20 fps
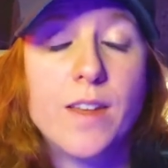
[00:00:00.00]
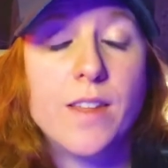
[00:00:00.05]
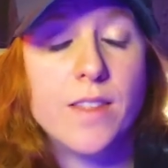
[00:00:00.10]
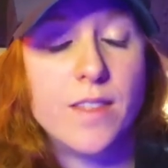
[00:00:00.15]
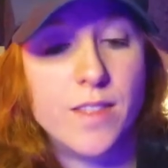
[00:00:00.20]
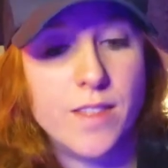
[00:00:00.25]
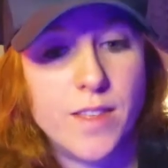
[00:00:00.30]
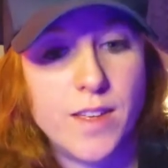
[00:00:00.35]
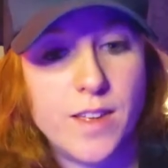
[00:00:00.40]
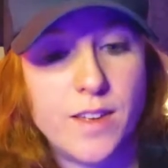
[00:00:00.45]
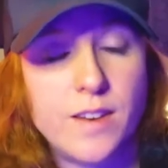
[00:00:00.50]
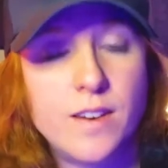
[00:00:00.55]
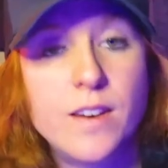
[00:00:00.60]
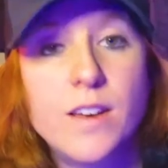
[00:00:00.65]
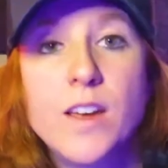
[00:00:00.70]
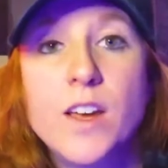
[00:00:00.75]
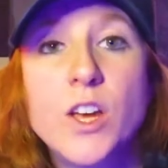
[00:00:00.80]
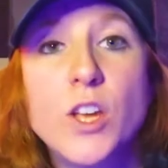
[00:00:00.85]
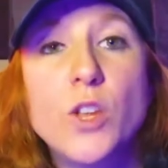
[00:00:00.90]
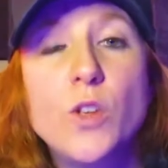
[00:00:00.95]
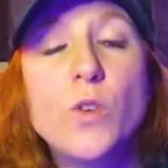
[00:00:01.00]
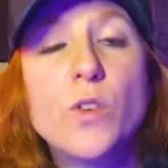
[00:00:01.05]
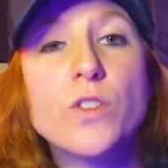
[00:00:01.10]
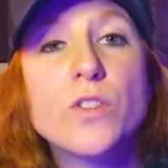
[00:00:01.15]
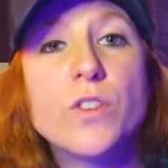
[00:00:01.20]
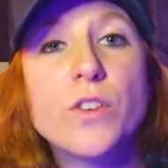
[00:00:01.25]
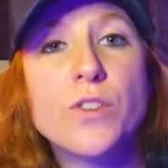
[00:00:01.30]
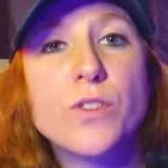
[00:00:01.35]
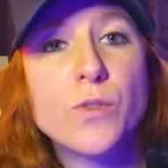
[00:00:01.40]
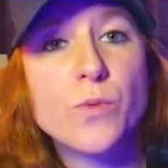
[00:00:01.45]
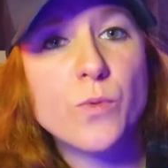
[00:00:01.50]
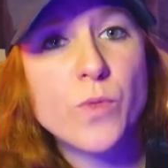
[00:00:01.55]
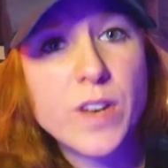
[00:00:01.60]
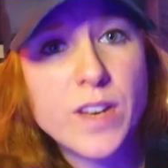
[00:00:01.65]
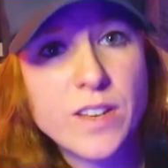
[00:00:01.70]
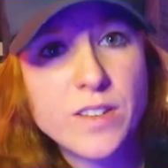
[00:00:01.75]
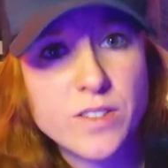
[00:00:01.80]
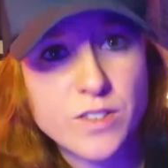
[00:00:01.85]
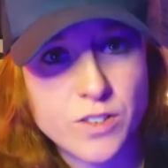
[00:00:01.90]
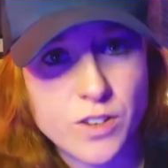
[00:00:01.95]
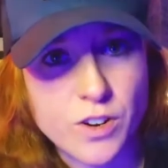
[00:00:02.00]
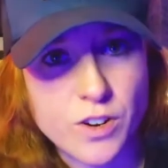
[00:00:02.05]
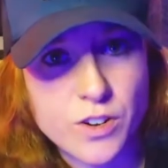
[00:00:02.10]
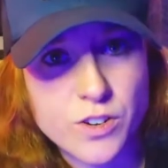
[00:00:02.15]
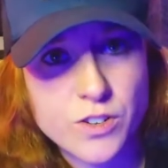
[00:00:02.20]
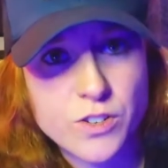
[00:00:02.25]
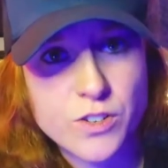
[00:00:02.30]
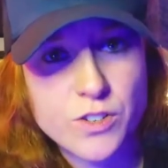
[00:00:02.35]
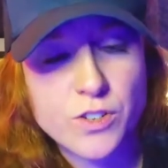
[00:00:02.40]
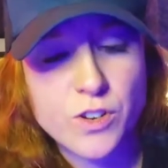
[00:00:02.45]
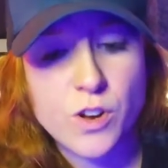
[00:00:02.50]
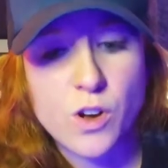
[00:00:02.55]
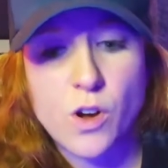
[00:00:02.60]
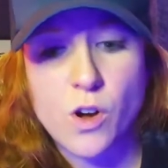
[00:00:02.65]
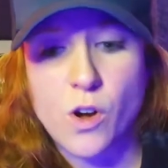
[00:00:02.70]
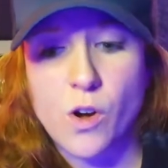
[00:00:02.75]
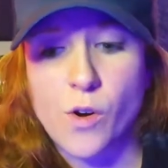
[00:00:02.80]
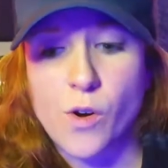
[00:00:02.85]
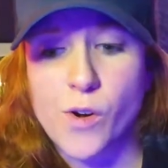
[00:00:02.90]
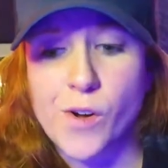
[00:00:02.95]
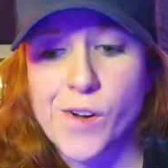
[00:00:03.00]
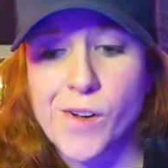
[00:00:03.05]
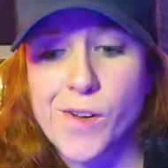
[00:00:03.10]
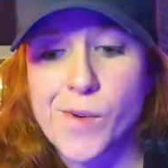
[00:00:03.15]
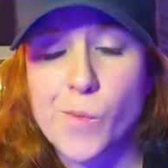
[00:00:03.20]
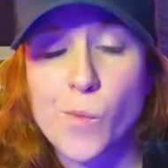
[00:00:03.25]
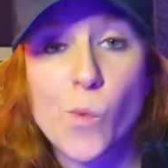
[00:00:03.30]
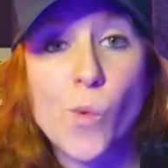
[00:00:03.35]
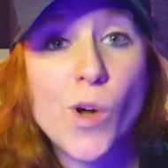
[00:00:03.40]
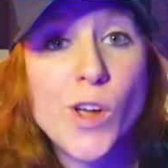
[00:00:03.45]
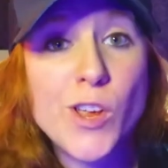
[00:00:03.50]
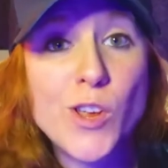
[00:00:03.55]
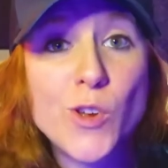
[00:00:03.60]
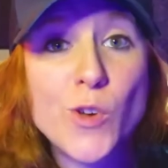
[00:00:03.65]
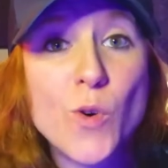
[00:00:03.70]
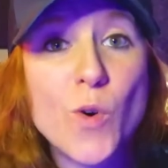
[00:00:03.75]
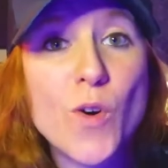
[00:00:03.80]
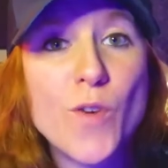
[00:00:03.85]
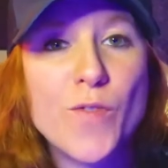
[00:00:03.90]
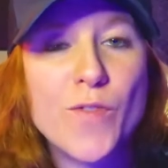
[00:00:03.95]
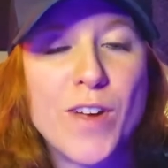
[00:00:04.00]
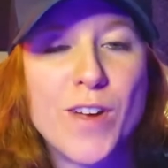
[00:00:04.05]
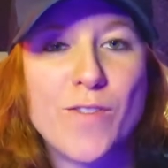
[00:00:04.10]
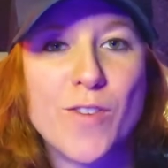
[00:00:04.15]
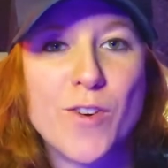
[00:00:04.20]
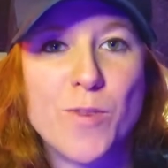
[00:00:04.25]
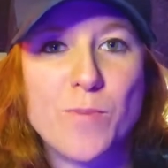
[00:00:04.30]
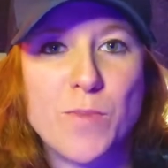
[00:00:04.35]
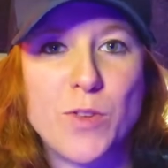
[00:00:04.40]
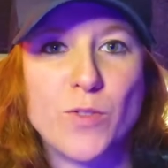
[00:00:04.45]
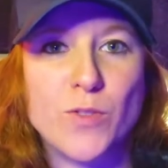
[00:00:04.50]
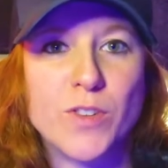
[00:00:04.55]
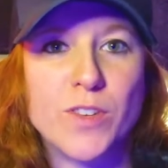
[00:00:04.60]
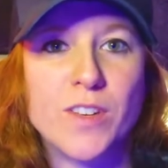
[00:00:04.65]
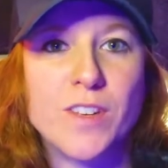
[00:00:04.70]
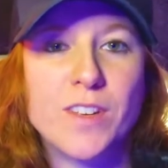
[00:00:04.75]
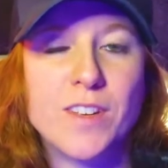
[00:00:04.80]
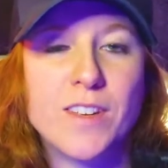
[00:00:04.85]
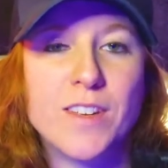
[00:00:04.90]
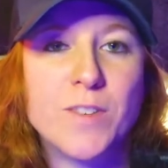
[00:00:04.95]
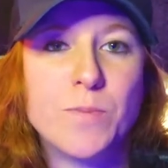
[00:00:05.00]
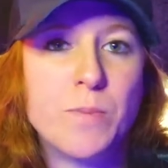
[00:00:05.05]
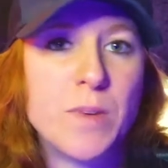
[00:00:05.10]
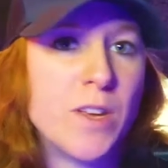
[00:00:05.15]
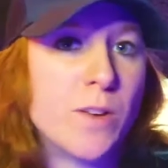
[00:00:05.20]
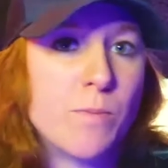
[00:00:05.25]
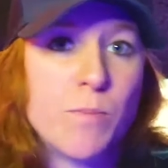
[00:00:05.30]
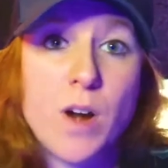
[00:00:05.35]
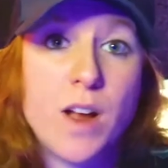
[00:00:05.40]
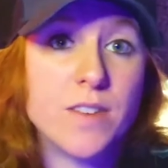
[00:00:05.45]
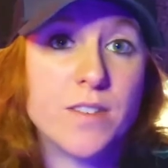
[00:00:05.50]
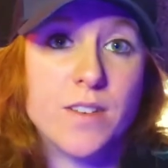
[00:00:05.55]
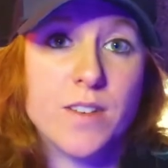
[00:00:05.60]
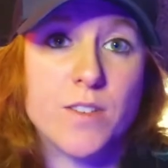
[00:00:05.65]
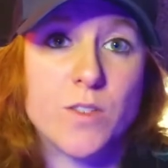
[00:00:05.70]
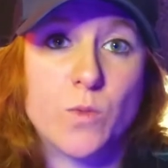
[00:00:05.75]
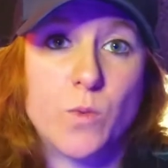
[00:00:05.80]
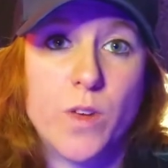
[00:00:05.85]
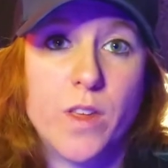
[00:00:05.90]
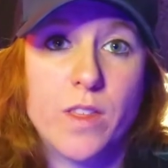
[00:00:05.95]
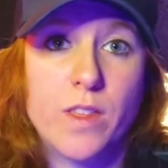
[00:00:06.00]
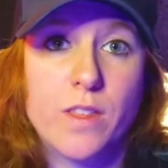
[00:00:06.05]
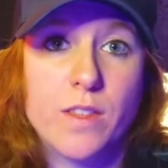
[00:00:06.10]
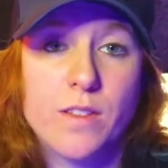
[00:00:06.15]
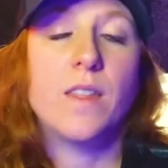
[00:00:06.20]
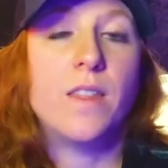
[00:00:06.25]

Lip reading: Then you can start to research on what your favorite music is being processed with.